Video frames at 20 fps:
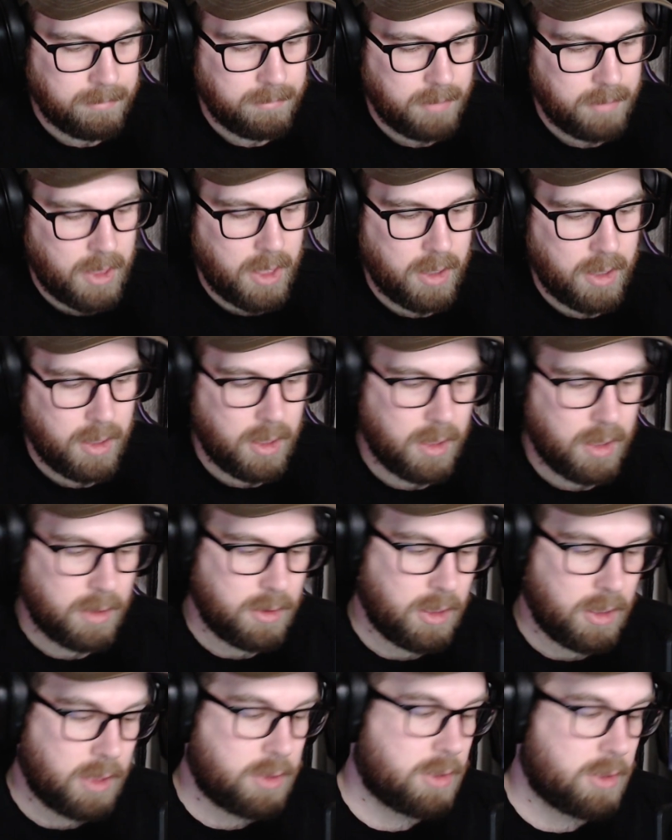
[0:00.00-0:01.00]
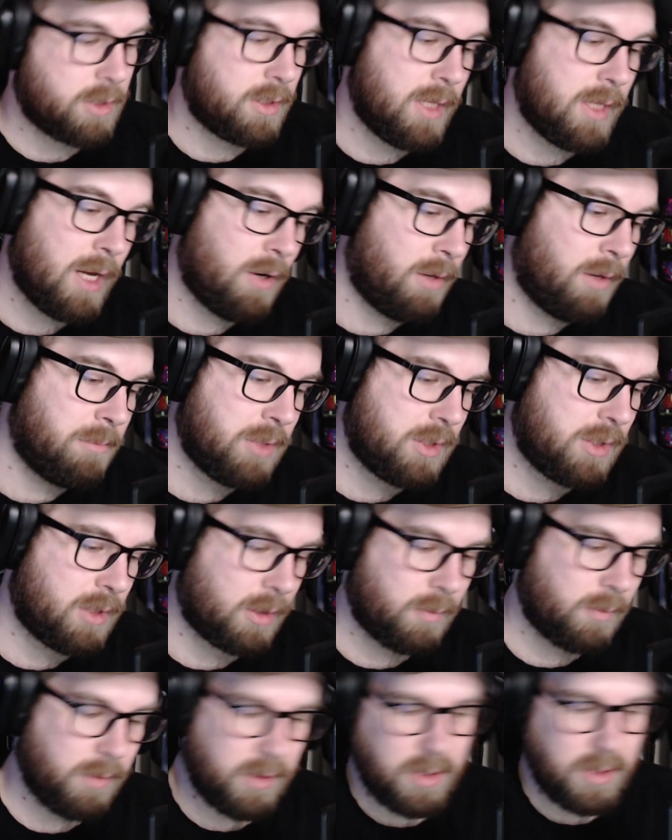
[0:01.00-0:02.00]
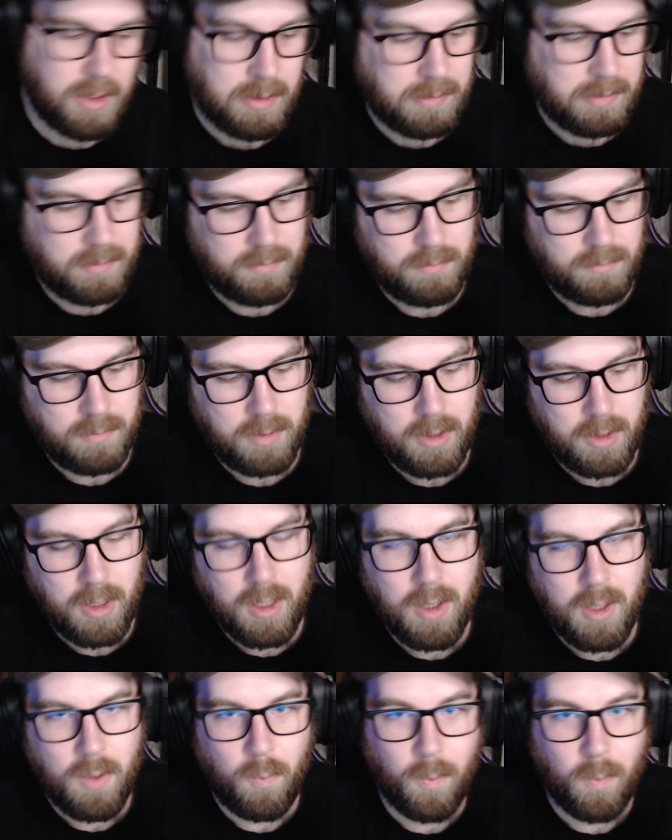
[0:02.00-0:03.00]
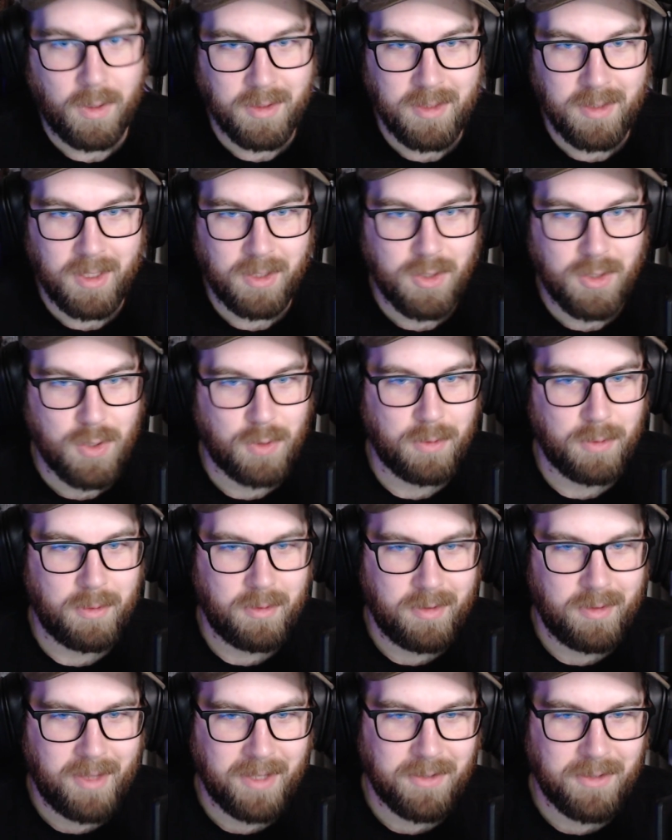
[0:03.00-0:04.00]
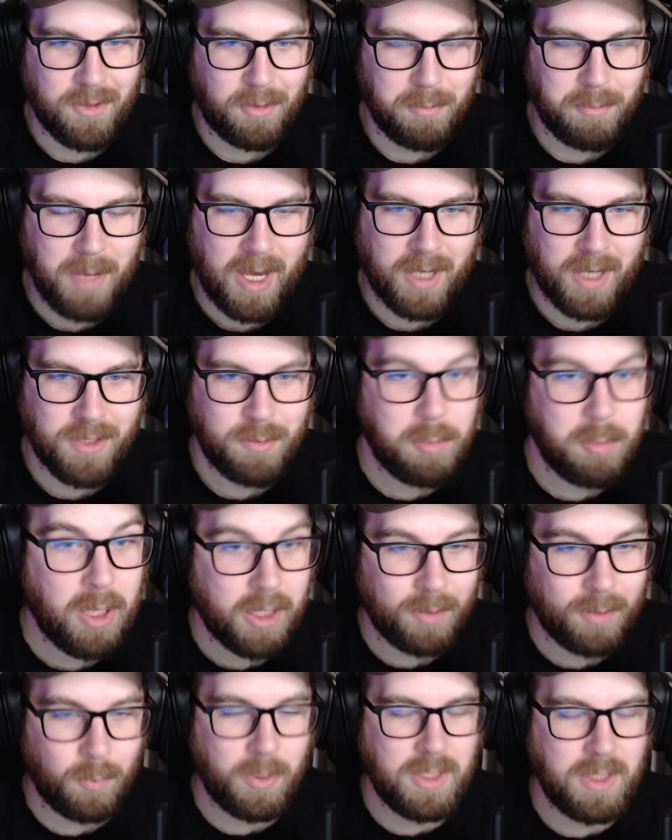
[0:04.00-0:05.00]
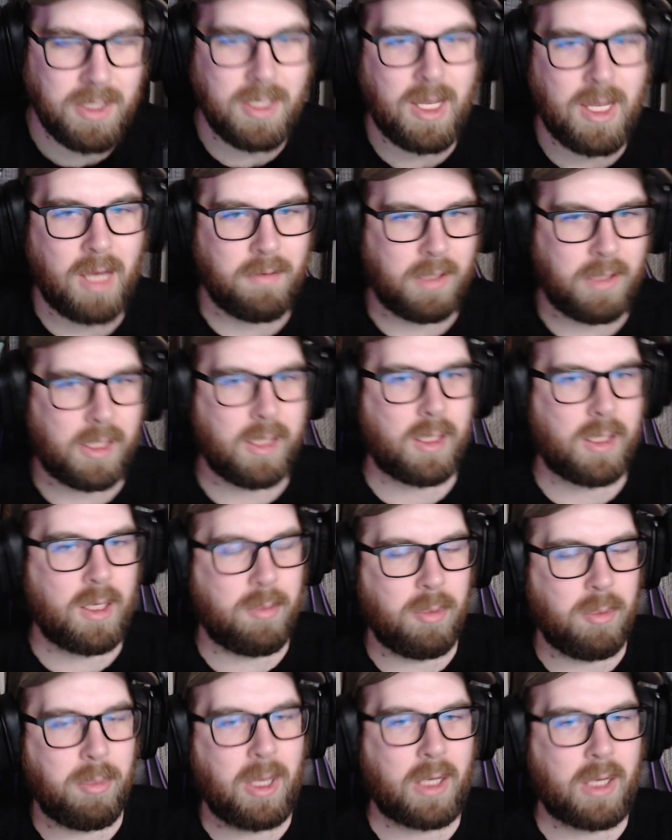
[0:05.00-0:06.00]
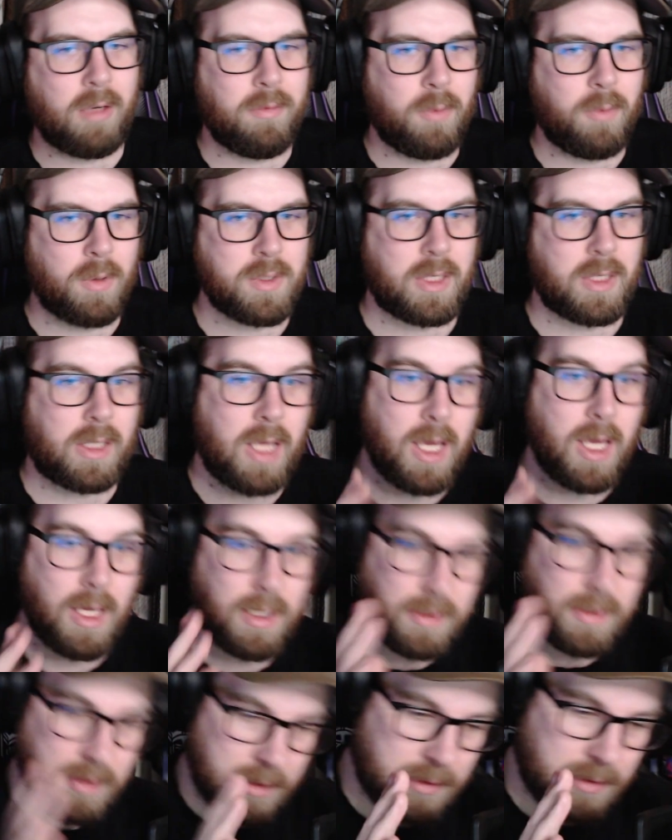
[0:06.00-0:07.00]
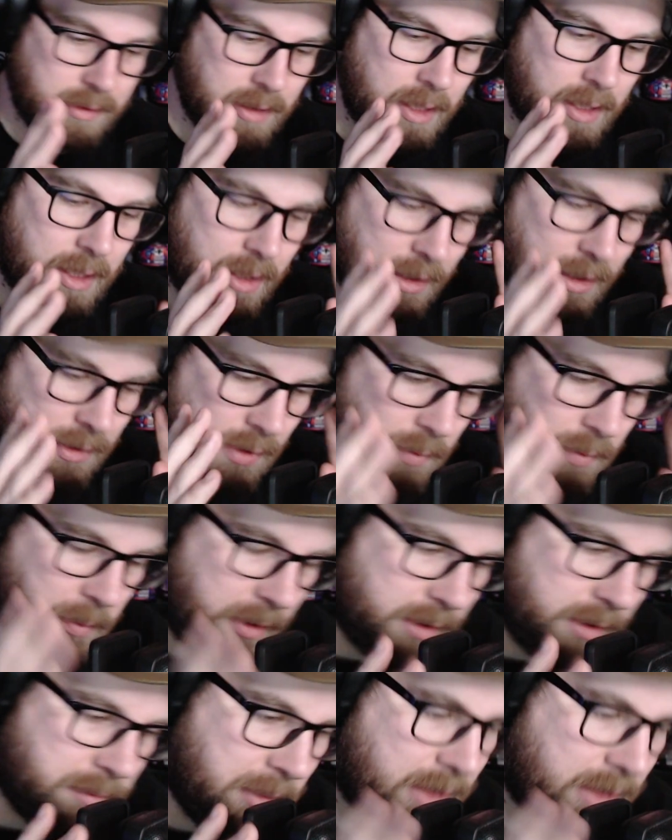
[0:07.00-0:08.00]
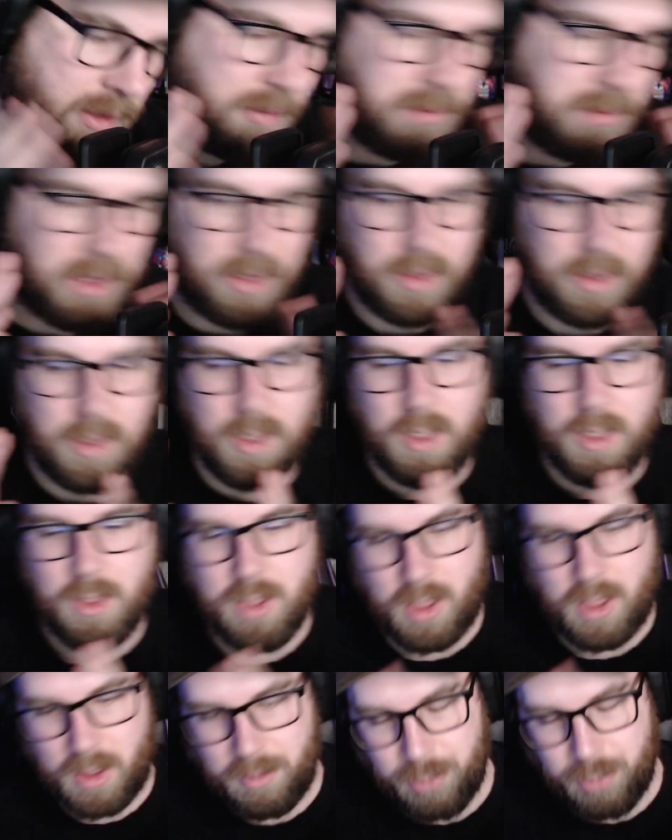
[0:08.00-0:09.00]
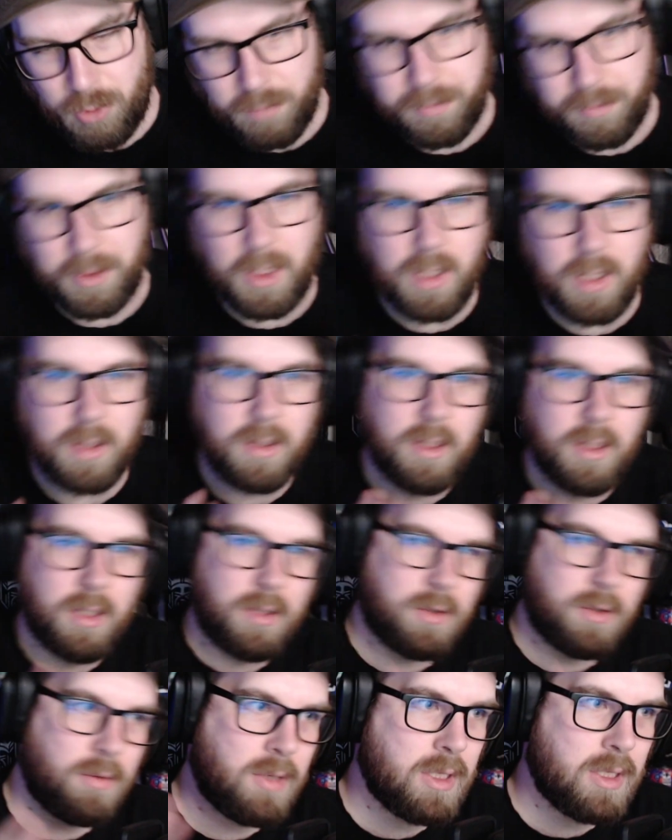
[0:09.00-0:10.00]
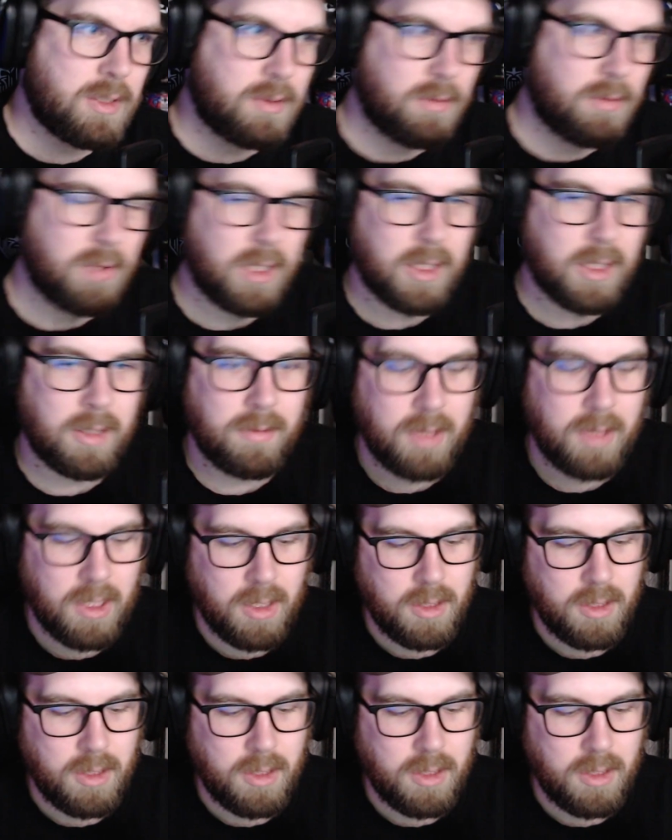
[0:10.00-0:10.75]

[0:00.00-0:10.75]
It's just now I'm stuck with these ones that don't match. But we did have like a couple back and forths, like, hey, is this what it's meant to be? Check the proof again. Do this, do that.